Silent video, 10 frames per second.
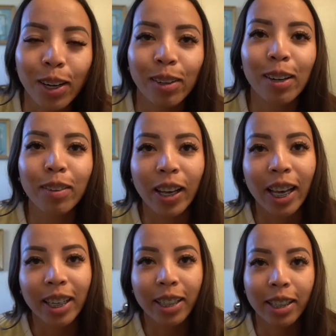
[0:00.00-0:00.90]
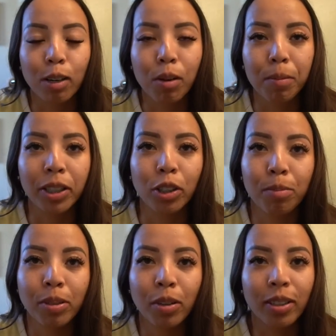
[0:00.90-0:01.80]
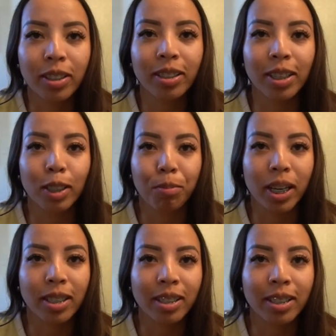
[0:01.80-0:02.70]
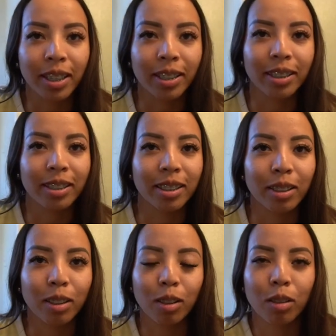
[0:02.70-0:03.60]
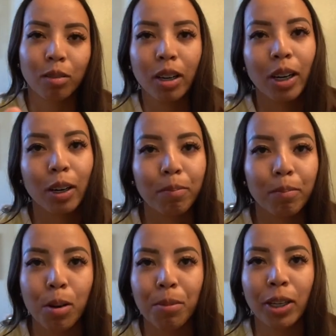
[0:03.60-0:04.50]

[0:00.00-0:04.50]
I don't have a vanity in my bedroom, so this is as best as I could put my